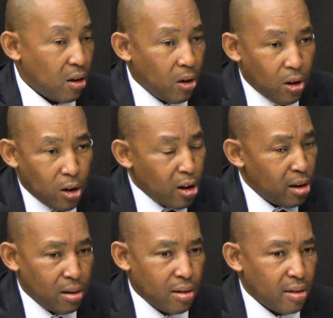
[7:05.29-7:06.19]

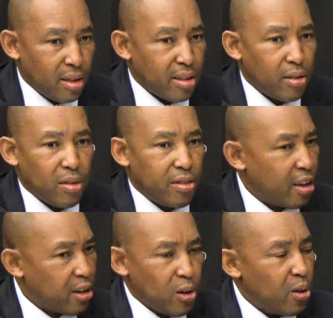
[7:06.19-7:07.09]
All the
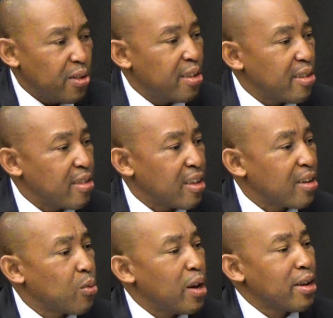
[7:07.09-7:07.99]
technologies that
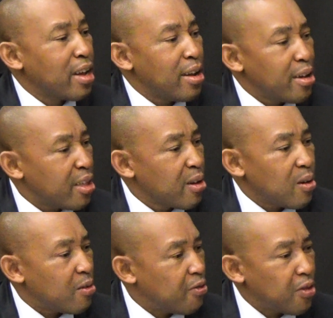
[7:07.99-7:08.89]
one can think
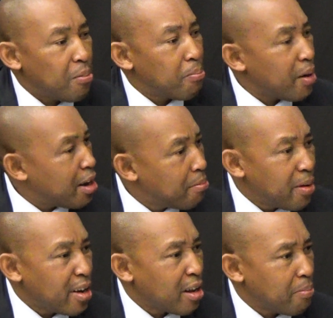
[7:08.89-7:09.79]
of from plant
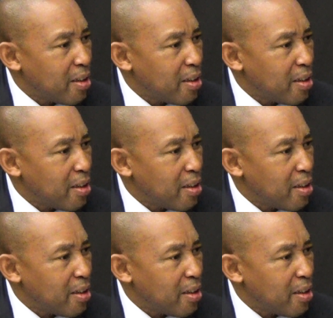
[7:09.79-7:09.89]
breeding